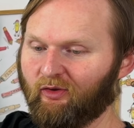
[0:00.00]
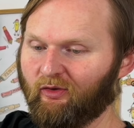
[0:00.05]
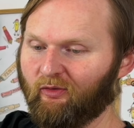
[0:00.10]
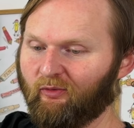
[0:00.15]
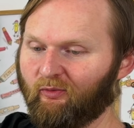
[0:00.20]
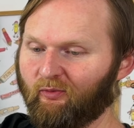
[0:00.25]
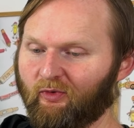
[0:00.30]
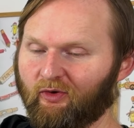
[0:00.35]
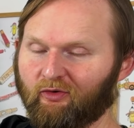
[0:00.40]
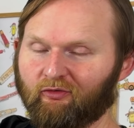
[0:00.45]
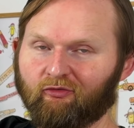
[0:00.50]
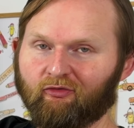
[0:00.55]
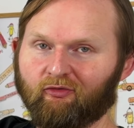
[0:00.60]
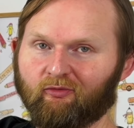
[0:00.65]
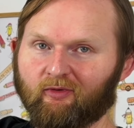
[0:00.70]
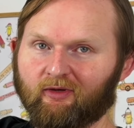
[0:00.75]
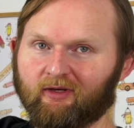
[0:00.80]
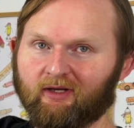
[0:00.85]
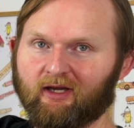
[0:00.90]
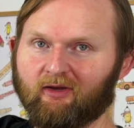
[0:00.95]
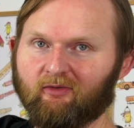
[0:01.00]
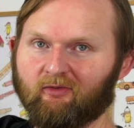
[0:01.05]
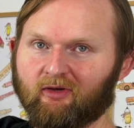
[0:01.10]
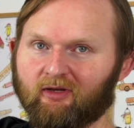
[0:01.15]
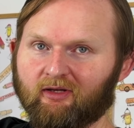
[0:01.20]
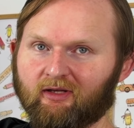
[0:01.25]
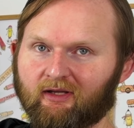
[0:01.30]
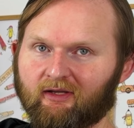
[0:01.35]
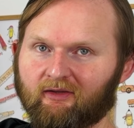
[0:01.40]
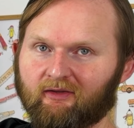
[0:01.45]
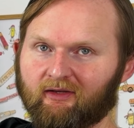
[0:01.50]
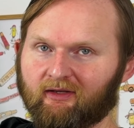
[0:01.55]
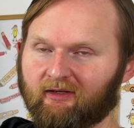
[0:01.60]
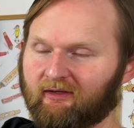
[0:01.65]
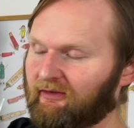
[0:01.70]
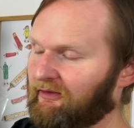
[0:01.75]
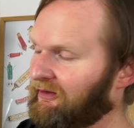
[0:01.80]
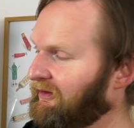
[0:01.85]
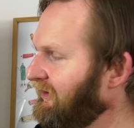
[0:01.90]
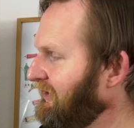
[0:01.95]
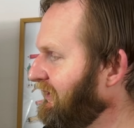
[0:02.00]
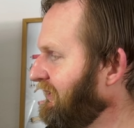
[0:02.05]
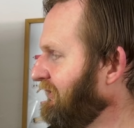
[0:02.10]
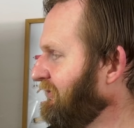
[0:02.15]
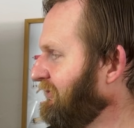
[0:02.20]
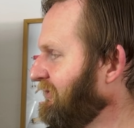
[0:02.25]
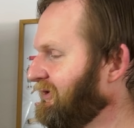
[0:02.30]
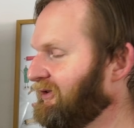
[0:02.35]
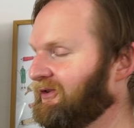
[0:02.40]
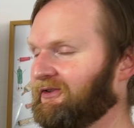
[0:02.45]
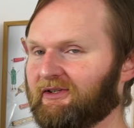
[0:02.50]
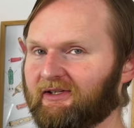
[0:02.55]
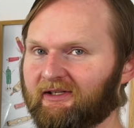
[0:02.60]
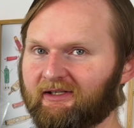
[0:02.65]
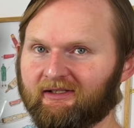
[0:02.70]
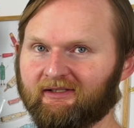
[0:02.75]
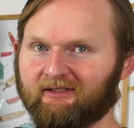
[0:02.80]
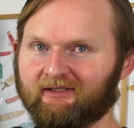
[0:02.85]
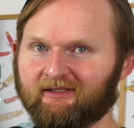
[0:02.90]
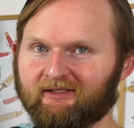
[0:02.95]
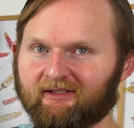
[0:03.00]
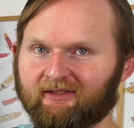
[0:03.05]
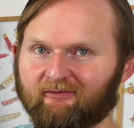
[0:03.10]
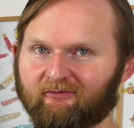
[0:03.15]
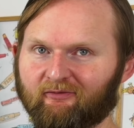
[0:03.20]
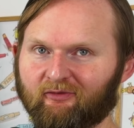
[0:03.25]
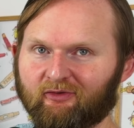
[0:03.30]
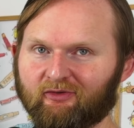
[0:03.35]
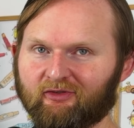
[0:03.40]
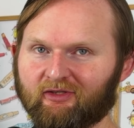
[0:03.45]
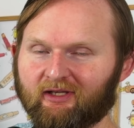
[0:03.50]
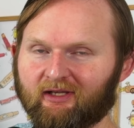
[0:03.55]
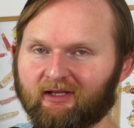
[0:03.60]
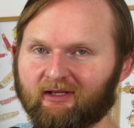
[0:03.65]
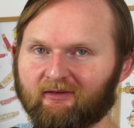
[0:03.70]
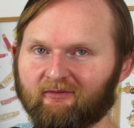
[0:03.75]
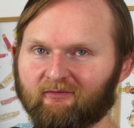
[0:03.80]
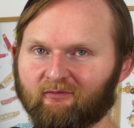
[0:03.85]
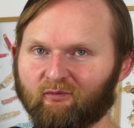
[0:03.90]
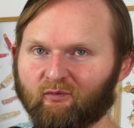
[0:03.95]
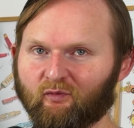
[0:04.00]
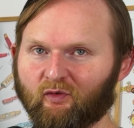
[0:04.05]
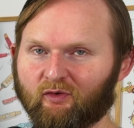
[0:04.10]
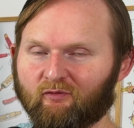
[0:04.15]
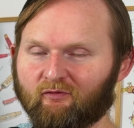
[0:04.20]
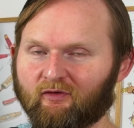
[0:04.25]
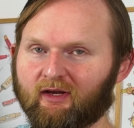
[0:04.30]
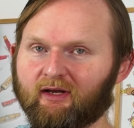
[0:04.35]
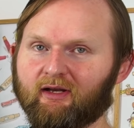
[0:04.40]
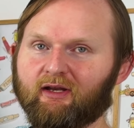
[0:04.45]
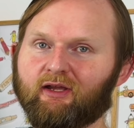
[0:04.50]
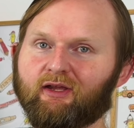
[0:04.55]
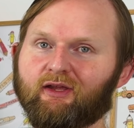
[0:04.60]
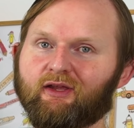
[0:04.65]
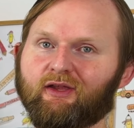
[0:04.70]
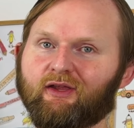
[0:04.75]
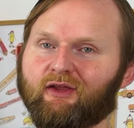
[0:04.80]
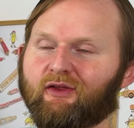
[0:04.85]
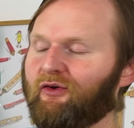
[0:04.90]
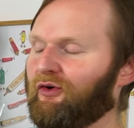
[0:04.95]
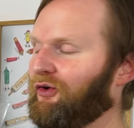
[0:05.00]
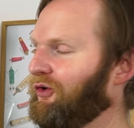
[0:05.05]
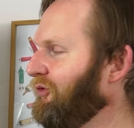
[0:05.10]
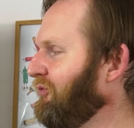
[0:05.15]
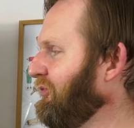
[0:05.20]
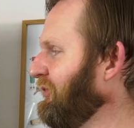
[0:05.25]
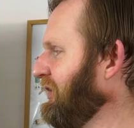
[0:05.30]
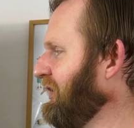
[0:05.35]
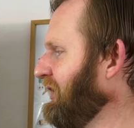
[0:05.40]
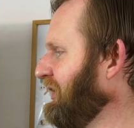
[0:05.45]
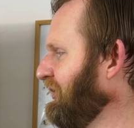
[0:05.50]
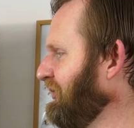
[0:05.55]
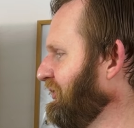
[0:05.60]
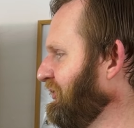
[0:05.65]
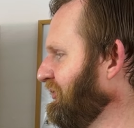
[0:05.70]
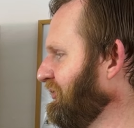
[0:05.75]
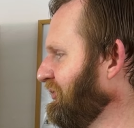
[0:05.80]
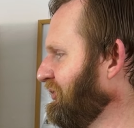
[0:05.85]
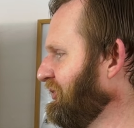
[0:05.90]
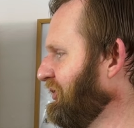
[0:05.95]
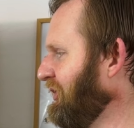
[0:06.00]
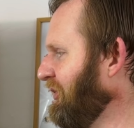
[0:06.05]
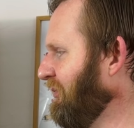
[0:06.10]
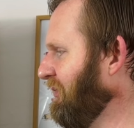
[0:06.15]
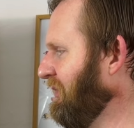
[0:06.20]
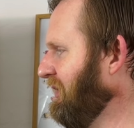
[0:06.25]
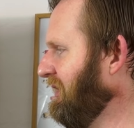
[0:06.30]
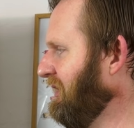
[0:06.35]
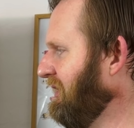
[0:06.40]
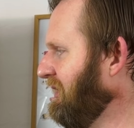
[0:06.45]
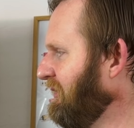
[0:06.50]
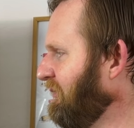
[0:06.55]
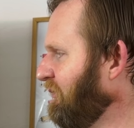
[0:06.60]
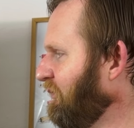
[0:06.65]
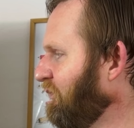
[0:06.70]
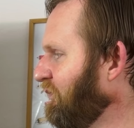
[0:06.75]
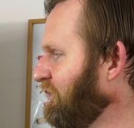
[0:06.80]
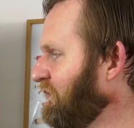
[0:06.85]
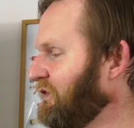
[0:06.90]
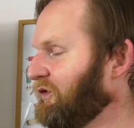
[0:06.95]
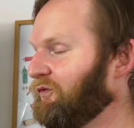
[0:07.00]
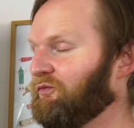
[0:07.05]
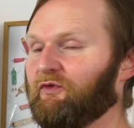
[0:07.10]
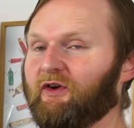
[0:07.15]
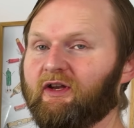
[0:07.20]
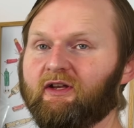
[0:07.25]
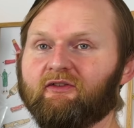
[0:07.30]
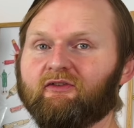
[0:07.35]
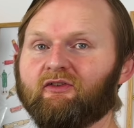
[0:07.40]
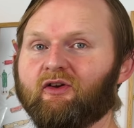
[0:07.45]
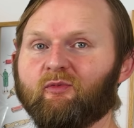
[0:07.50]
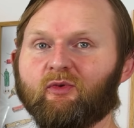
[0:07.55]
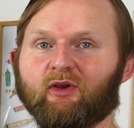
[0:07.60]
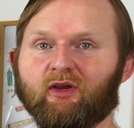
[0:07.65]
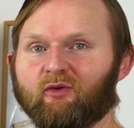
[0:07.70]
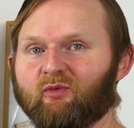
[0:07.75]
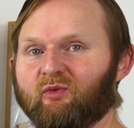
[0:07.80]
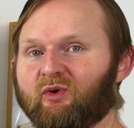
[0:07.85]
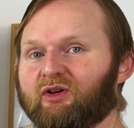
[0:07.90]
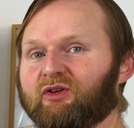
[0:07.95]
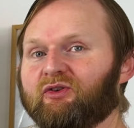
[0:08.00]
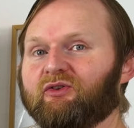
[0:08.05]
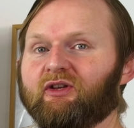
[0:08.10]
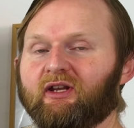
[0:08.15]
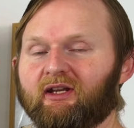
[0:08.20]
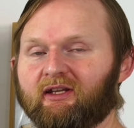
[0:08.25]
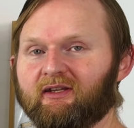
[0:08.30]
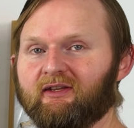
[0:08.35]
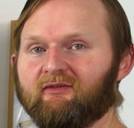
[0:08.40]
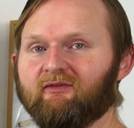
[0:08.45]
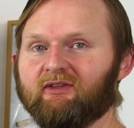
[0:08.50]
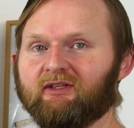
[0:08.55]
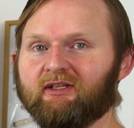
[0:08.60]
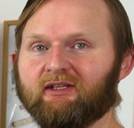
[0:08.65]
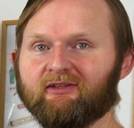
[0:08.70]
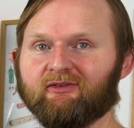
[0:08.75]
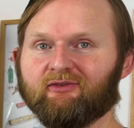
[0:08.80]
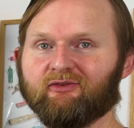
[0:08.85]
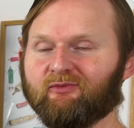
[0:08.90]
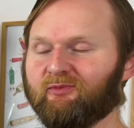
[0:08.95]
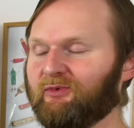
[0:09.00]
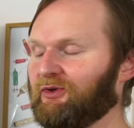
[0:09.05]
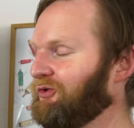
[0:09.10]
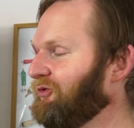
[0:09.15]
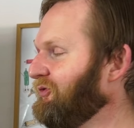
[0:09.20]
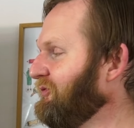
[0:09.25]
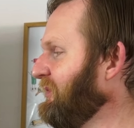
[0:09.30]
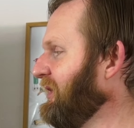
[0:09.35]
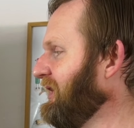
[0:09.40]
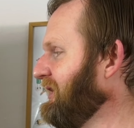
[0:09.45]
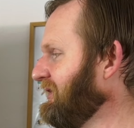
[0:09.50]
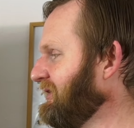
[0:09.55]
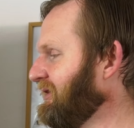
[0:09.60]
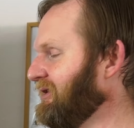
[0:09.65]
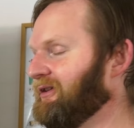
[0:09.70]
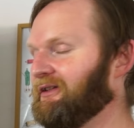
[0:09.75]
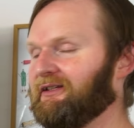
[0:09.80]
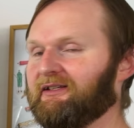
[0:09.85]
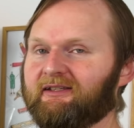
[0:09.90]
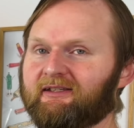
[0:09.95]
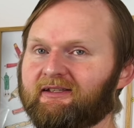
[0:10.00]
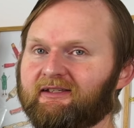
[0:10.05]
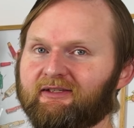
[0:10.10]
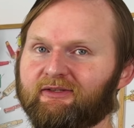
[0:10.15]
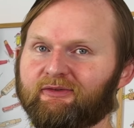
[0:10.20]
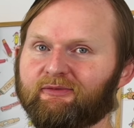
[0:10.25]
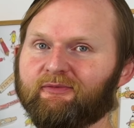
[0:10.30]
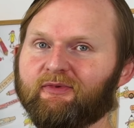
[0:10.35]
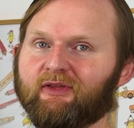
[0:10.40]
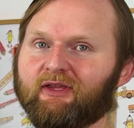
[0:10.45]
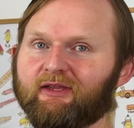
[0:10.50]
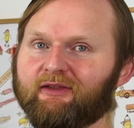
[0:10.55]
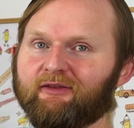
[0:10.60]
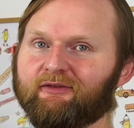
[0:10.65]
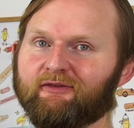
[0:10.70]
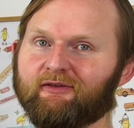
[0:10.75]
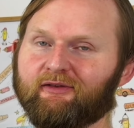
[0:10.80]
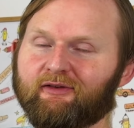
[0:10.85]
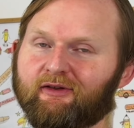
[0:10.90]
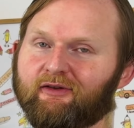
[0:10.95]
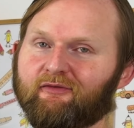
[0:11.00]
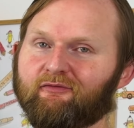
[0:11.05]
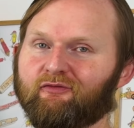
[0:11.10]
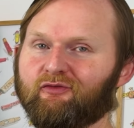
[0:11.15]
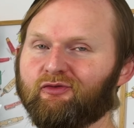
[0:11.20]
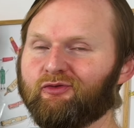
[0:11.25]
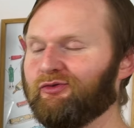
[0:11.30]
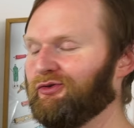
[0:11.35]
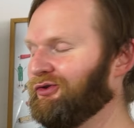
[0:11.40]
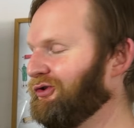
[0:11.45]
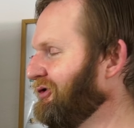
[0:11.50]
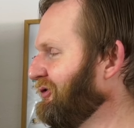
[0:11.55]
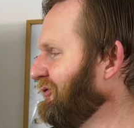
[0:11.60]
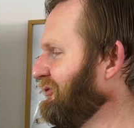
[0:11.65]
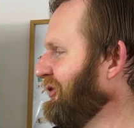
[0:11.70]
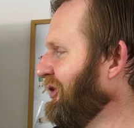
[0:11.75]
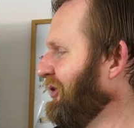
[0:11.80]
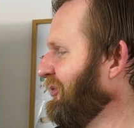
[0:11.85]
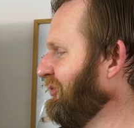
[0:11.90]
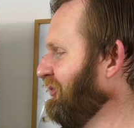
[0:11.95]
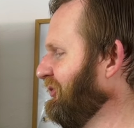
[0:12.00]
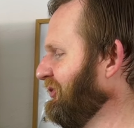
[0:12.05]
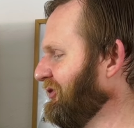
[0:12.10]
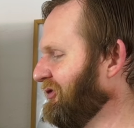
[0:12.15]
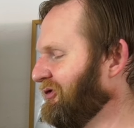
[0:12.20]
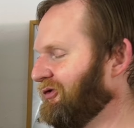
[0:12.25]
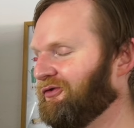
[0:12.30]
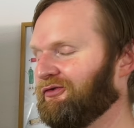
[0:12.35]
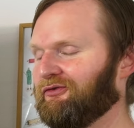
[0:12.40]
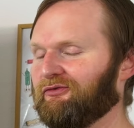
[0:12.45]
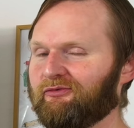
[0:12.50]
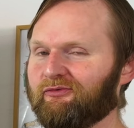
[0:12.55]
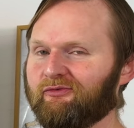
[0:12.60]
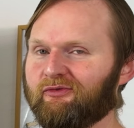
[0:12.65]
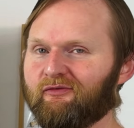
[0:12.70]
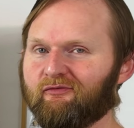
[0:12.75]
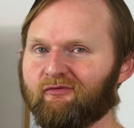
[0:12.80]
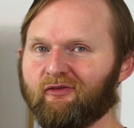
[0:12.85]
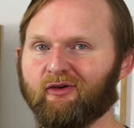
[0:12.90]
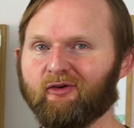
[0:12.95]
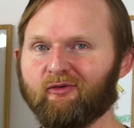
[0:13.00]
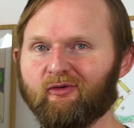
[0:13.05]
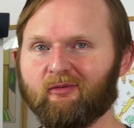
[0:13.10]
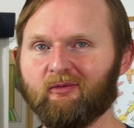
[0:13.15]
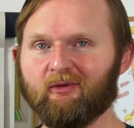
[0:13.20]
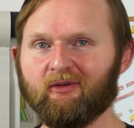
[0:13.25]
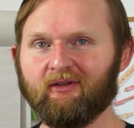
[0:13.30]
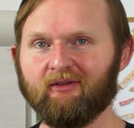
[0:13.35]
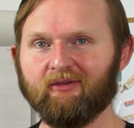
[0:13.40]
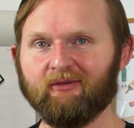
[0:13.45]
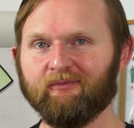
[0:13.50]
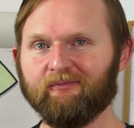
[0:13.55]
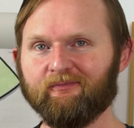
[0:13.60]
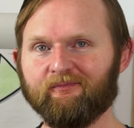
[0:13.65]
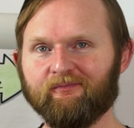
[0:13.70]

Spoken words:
what now what, and then this was the first one, right? Or we can do some just brainstorming. What good activities could we do based on this? So it's a lot of good options to follow up on this.